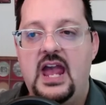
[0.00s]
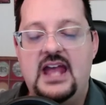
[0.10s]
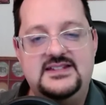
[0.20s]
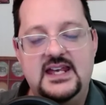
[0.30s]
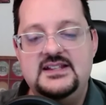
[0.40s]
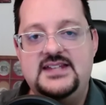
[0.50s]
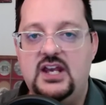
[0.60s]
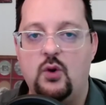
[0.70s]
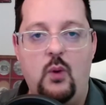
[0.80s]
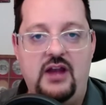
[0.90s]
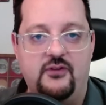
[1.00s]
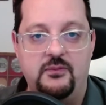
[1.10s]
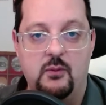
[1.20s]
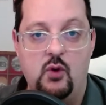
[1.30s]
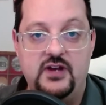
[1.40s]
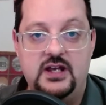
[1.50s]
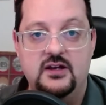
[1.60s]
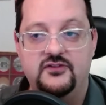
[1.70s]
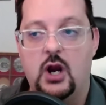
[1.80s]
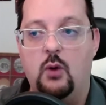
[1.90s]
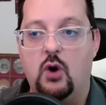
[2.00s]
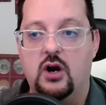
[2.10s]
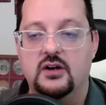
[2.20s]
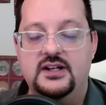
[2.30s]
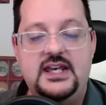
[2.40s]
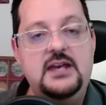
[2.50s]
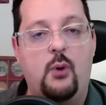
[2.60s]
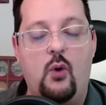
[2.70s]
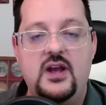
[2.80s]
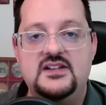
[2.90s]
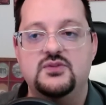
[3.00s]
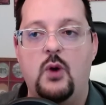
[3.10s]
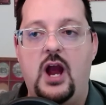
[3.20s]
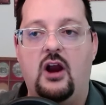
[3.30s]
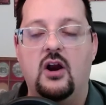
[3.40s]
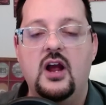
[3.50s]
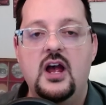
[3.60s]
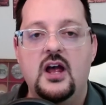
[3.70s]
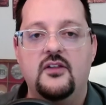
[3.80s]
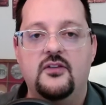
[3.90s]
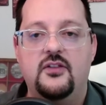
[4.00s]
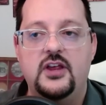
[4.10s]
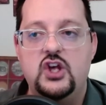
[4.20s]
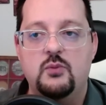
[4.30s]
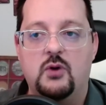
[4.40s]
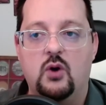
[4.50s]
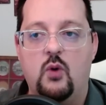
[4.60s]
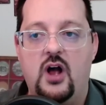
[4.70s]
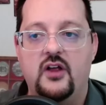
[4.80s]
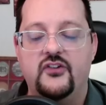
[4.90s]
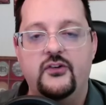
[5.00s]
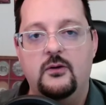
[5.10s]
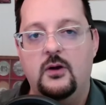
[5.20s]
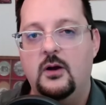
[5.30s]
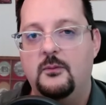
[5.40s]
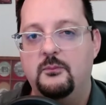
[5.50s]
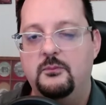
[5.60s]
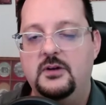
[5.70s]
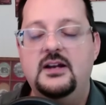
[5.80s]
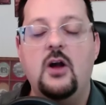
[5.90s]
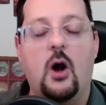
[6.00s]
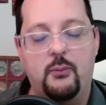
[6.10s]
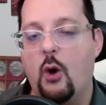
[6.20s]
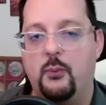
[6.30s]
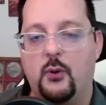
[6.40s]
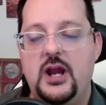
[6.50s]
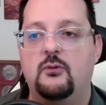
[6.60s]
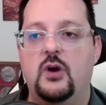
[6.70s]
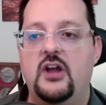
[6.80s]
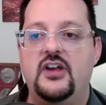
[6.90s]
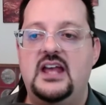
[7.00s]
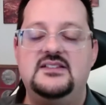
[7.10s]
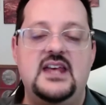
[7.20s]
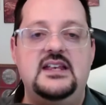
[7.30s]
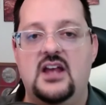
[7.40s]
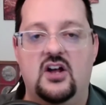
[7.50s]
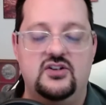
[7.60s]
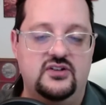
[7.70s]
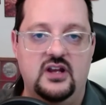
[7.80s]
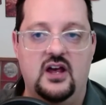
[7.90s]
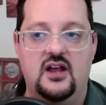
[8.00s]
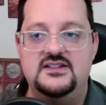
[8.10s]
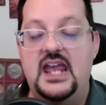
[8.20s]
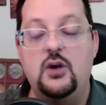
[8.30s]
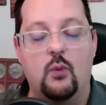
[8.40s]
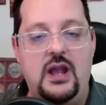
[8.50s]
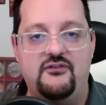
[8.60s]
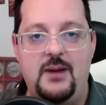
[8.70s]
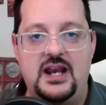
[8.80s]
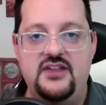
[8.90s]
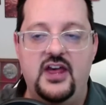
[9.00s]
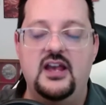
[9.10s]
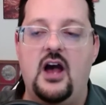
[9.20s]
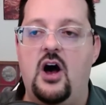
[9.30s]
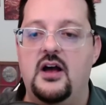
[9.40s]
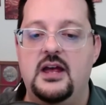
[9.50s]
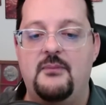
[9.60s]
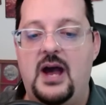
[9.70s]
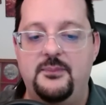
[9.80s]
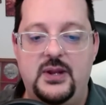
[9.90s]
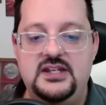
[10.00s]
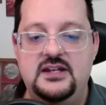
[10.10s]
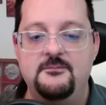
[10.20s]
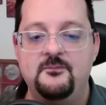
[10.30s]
didn't take away from the movie. There were key points where the humor was appropriate, really. It didn't take away from anything, in my opinion.